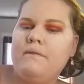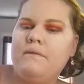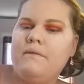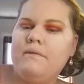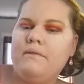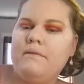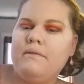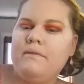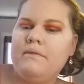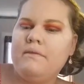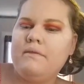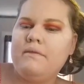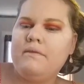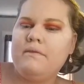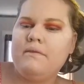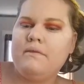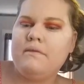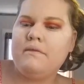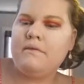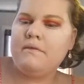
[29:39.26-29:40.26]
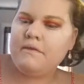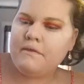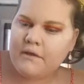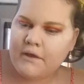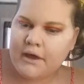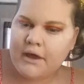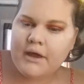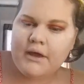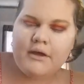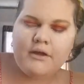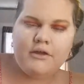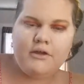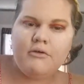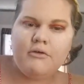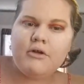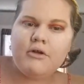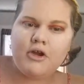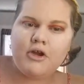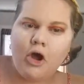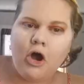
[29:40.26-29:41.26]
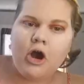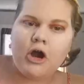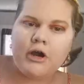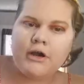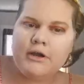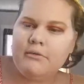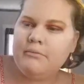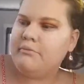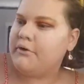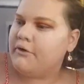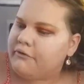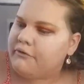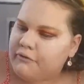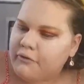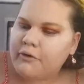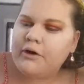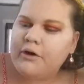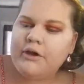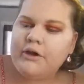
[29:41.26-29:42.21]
the unicarton before you buy it.